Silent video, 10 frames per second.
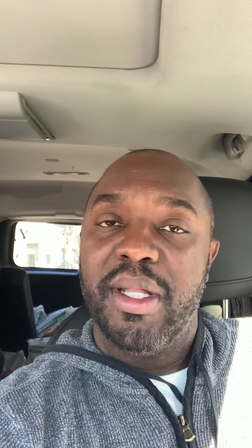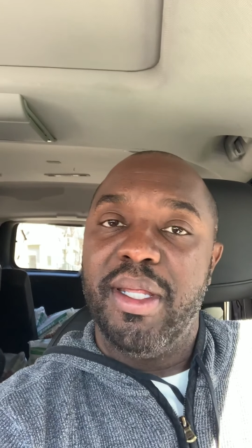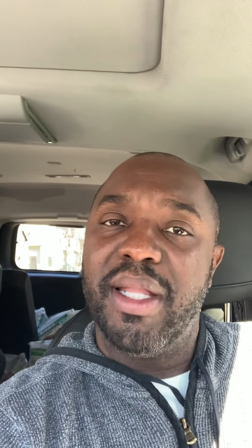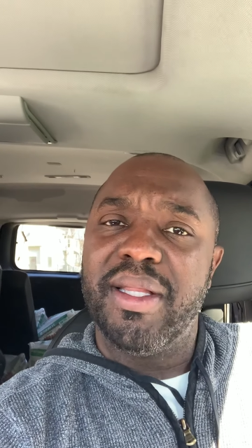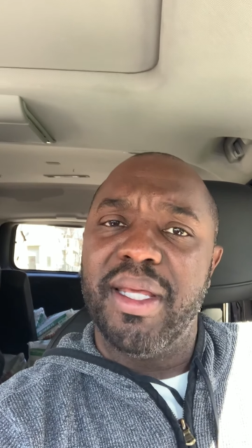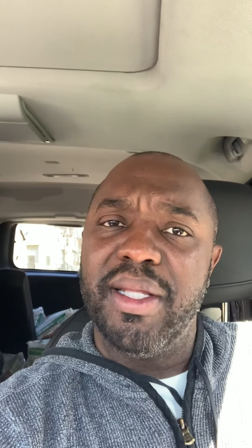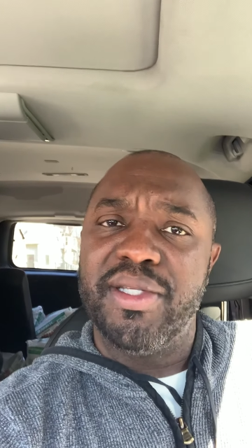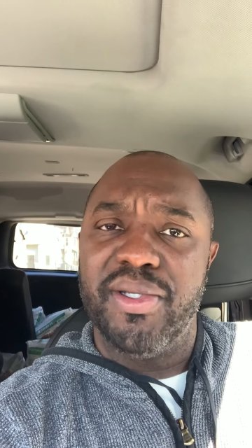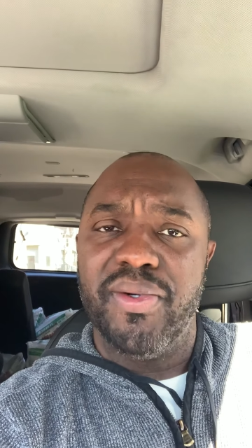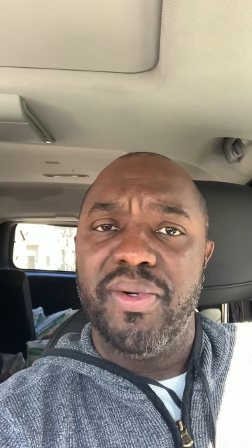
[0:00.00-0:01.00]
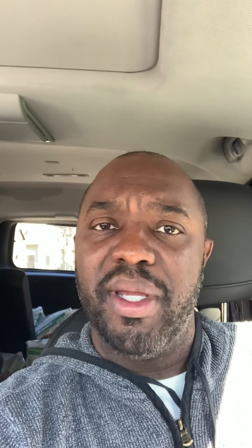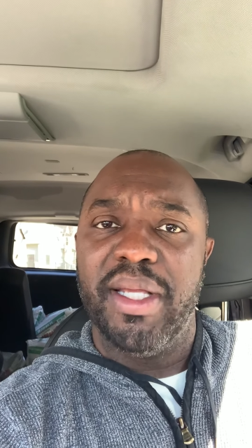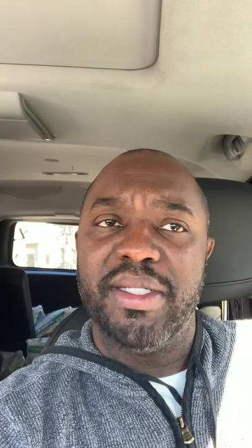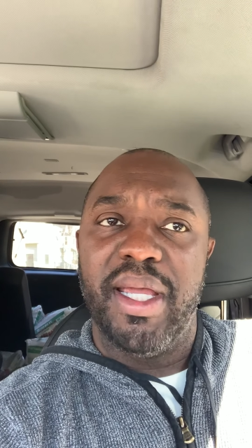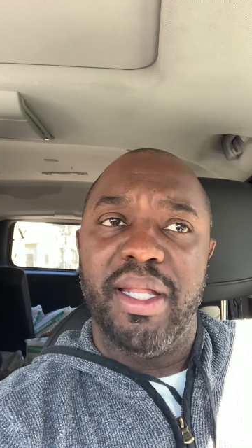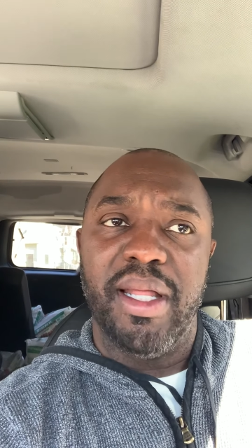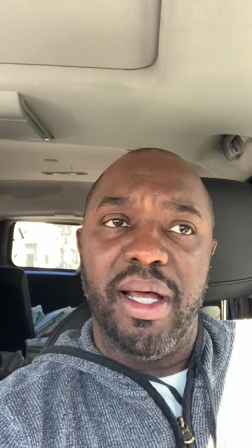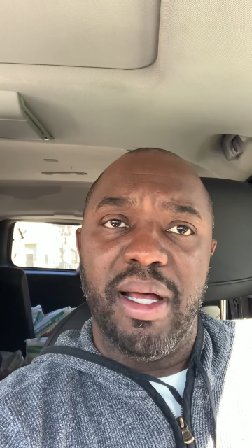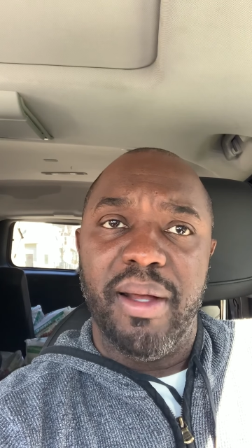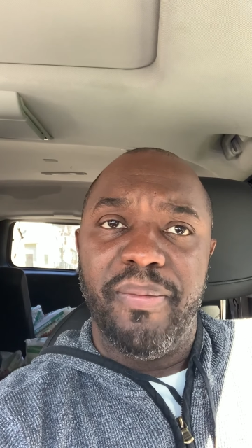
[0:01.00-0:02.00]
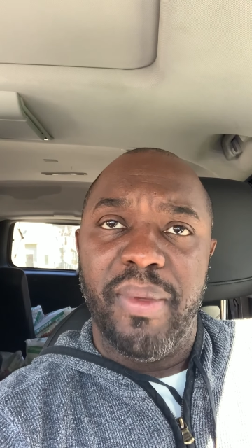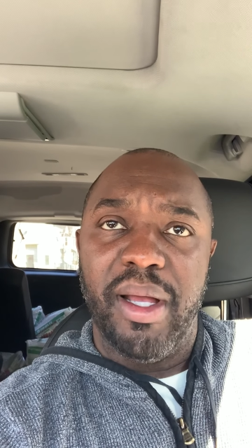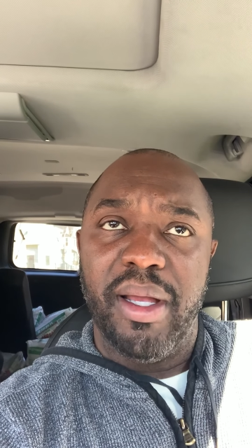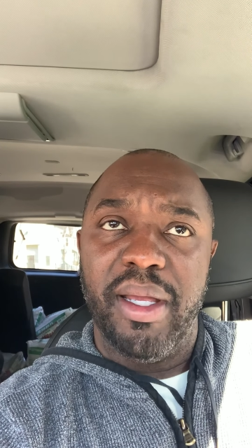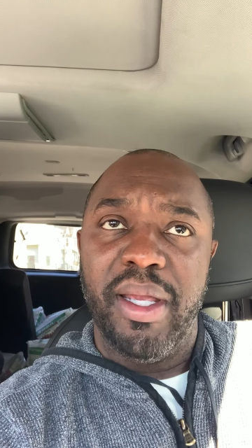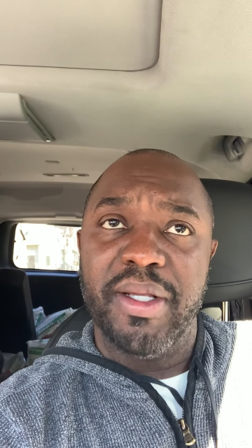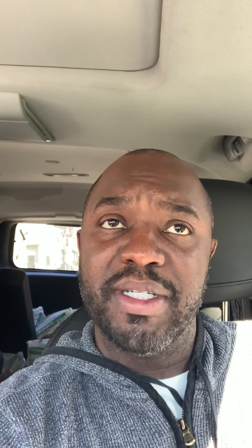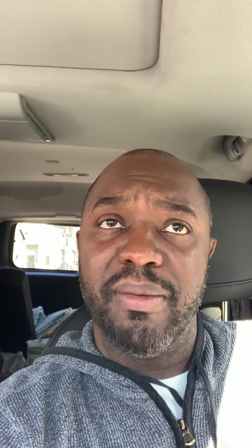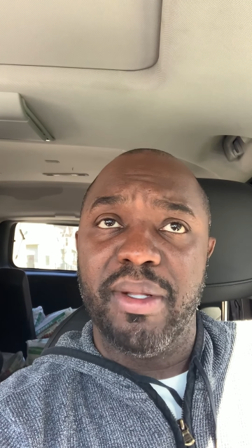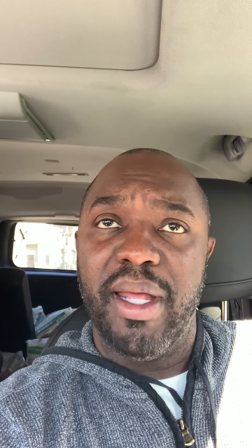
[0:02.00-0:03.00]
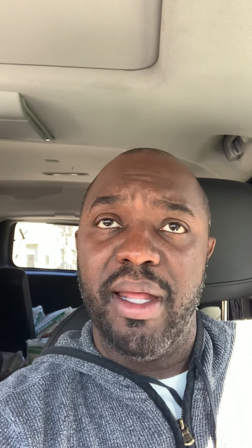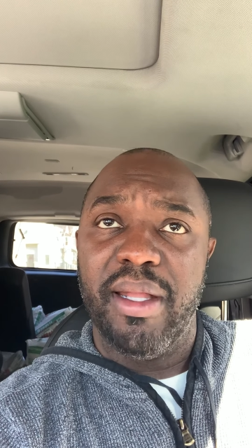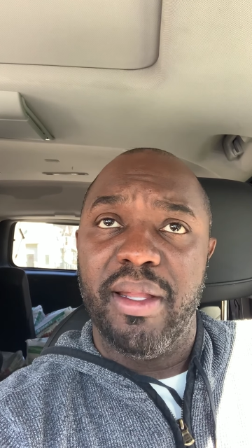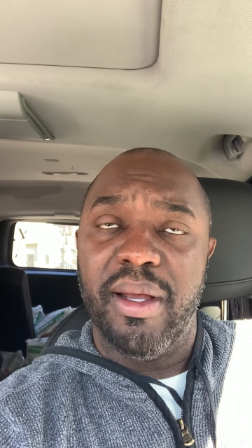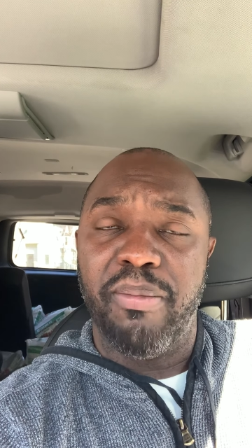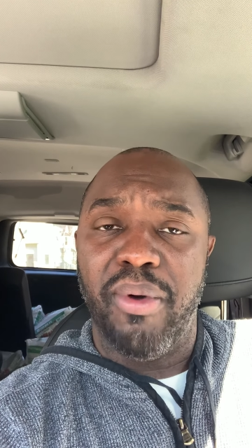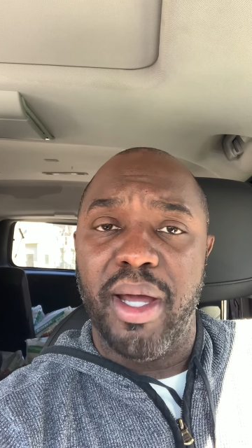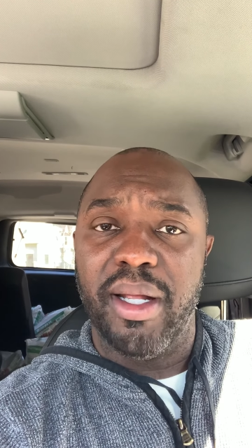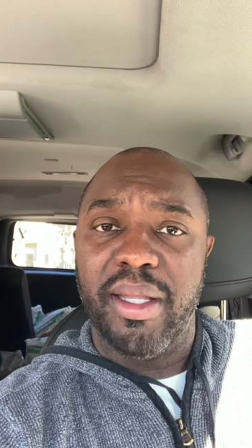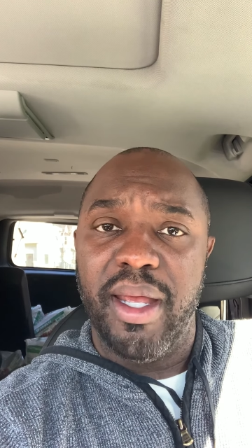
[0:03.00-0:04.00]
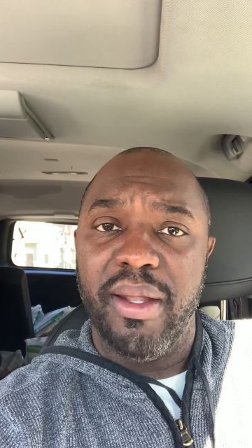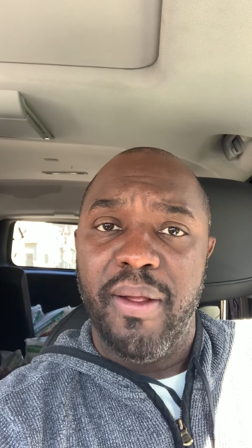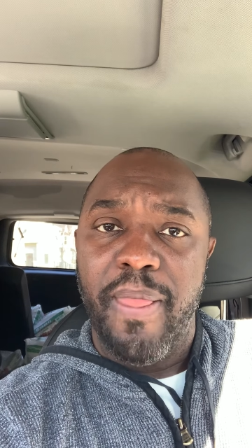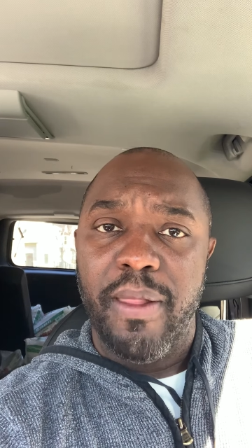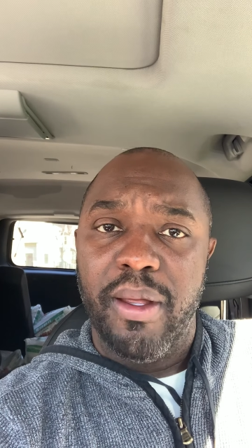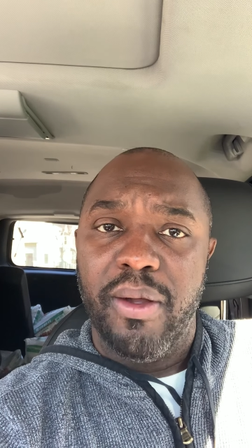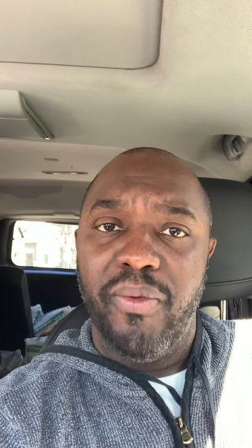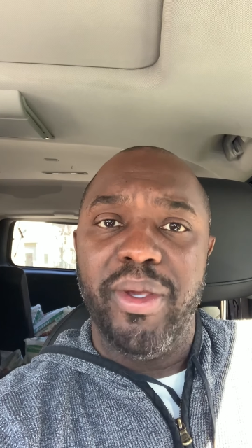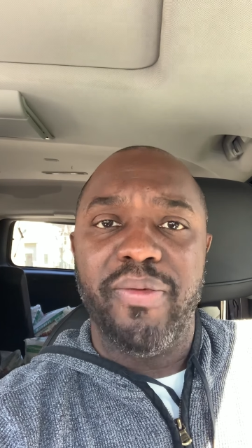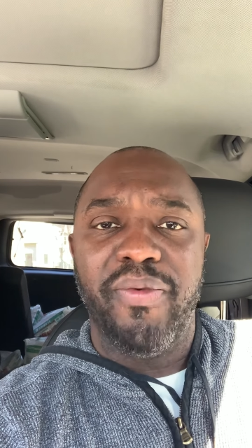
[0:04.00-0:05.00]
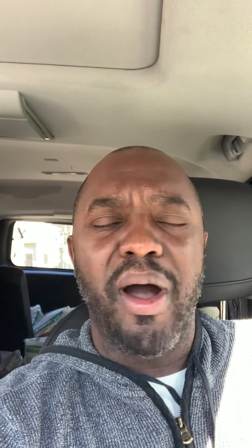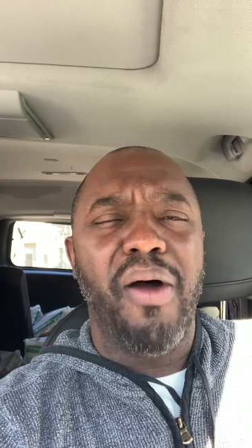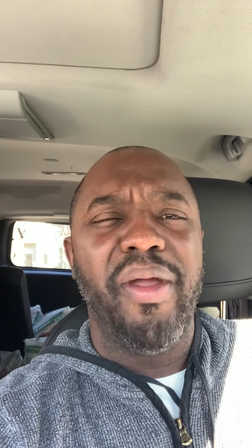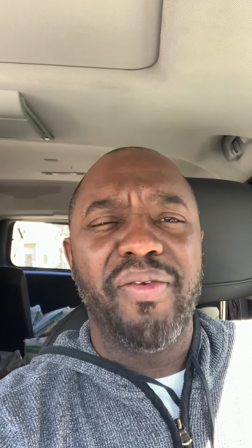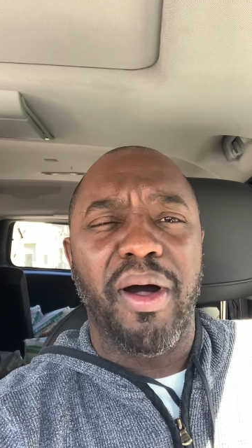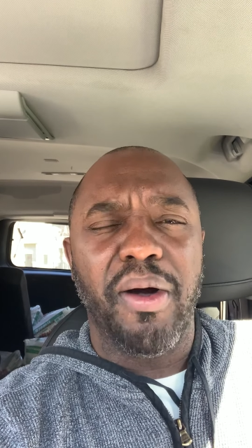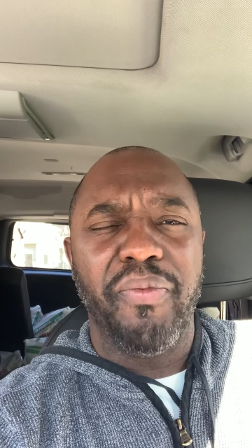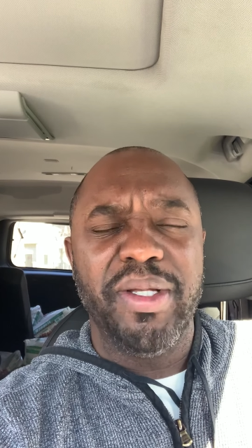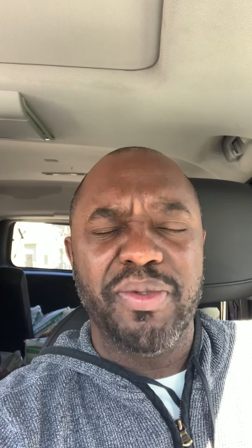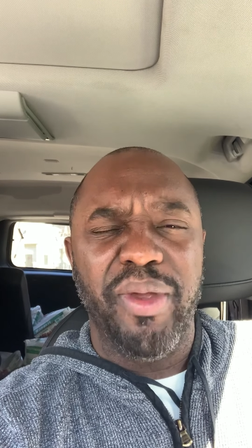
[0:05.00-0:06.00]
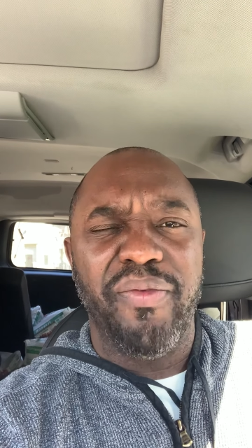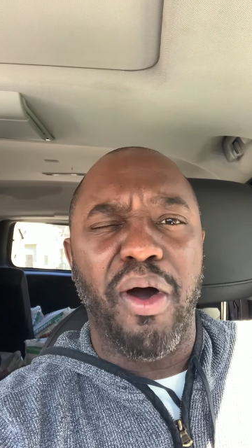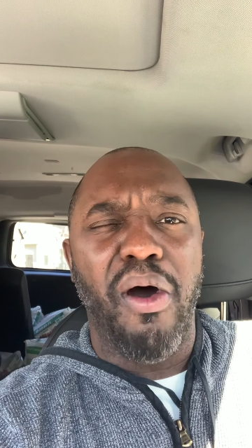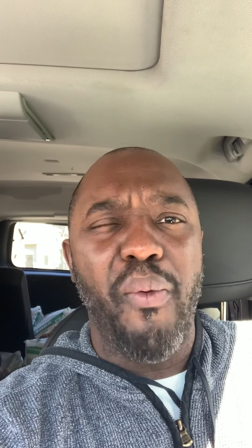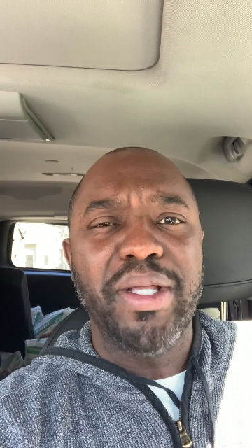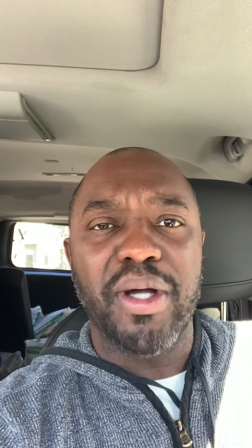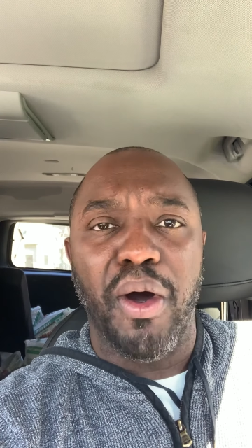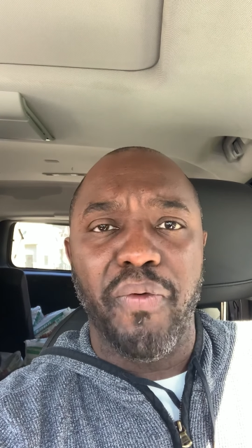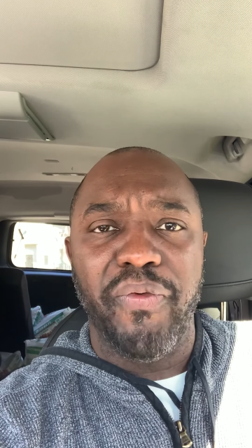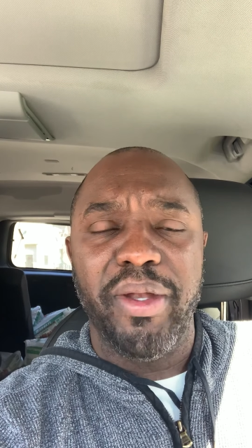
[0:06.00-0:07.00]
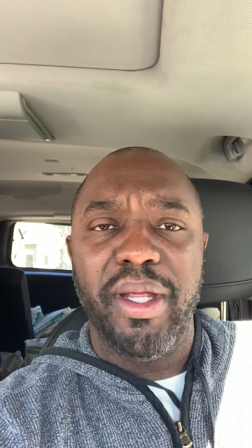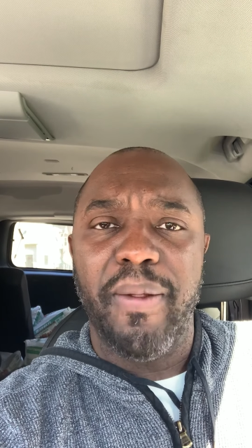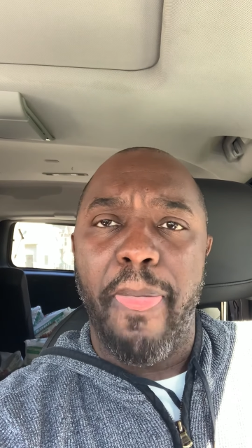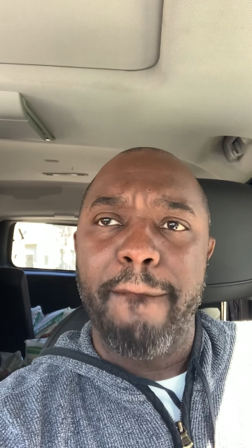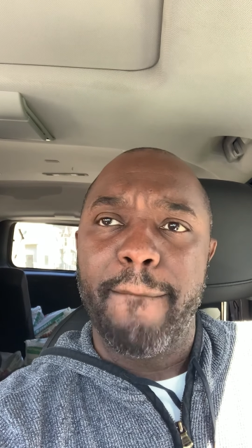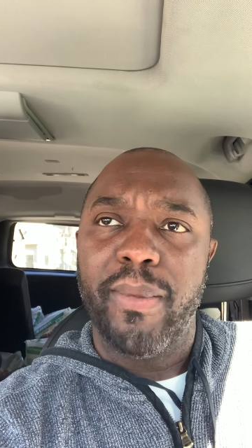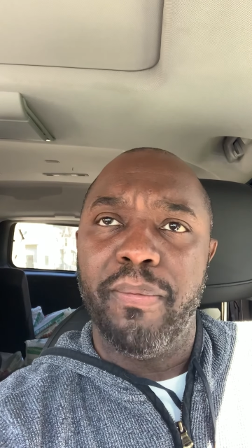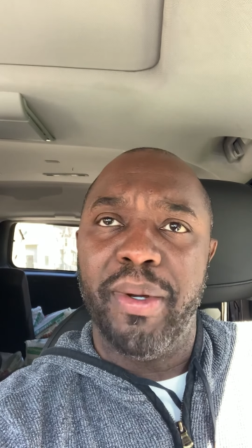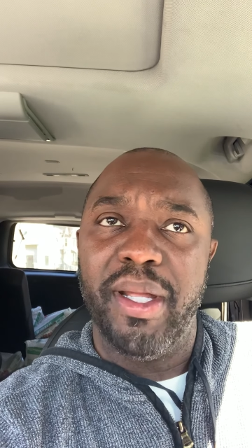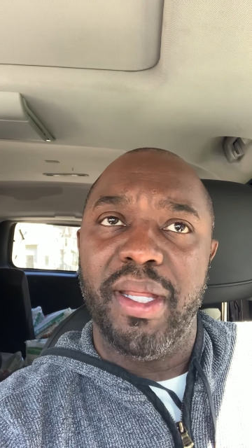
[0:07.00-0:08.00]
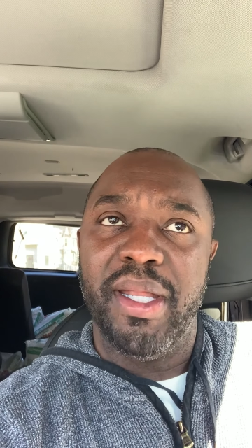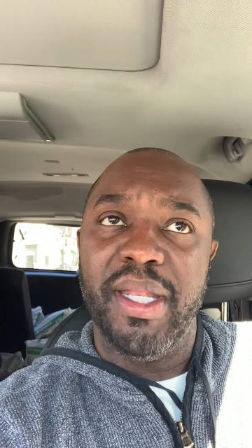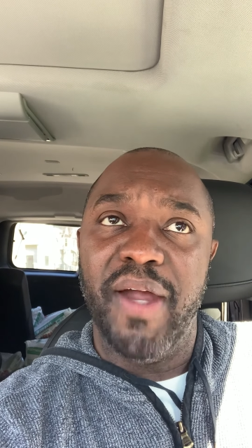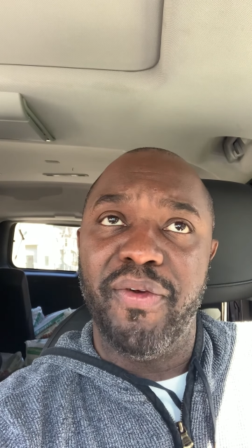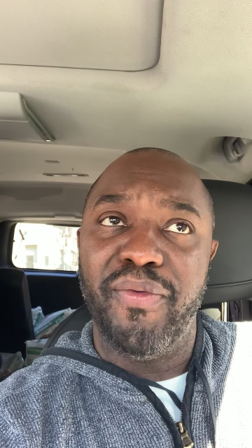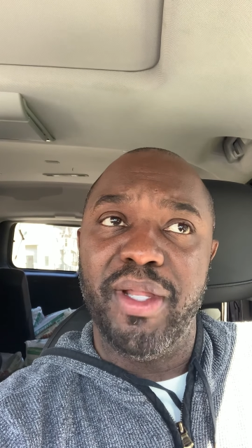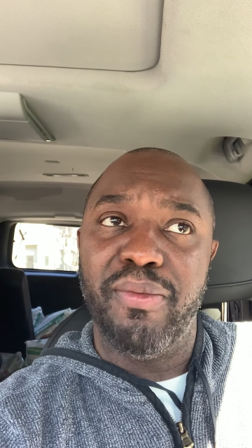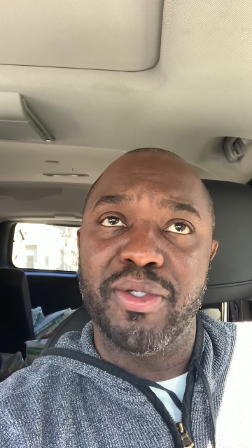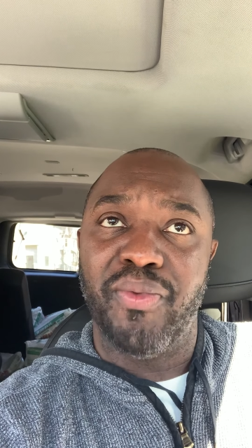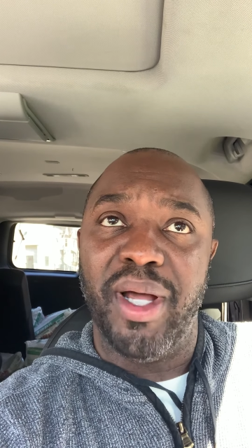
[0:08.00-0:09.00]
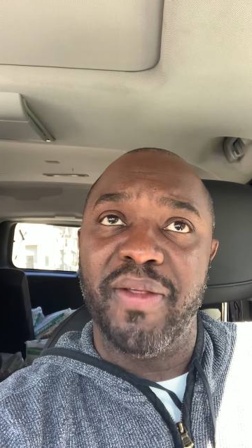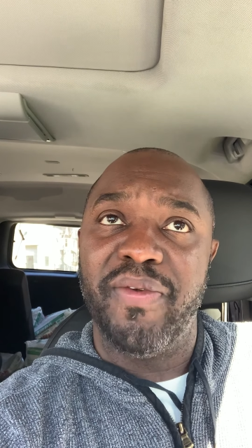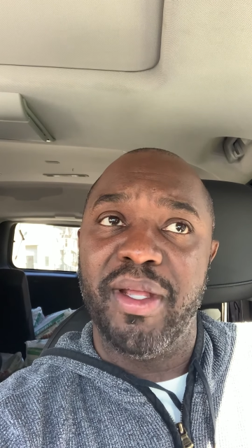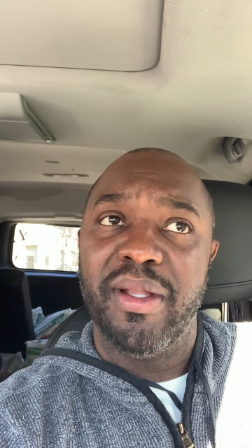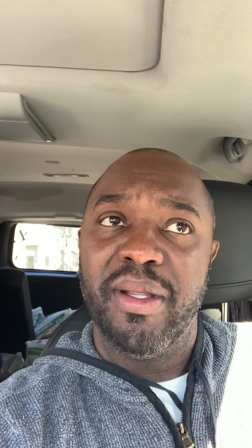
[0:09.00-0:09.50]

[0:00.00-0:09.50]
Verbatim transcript: The other thing too is that um, uh, here's something that a product that we've always always we've always offered it, but it never really was relevant